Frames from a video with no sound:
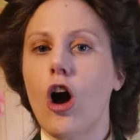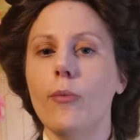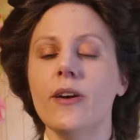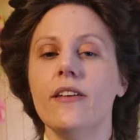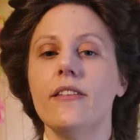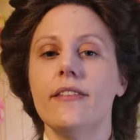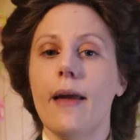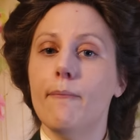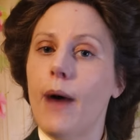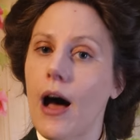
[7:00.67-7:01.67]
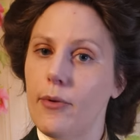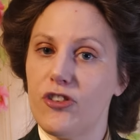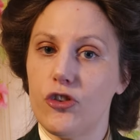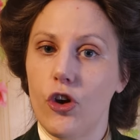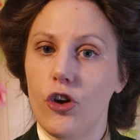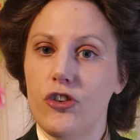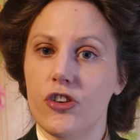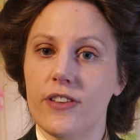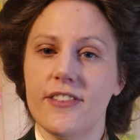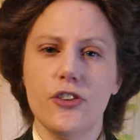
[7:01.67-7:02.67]
Commoners and barber
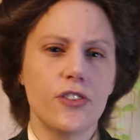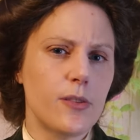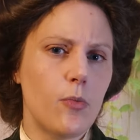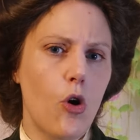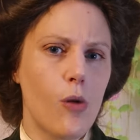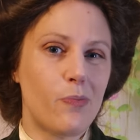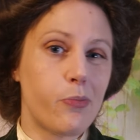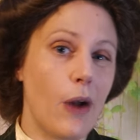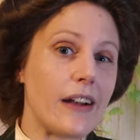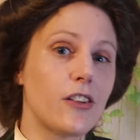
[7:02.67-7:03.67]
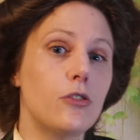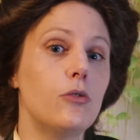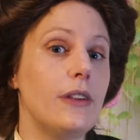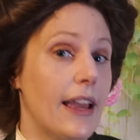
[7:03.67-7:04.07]
surgeons used a more practical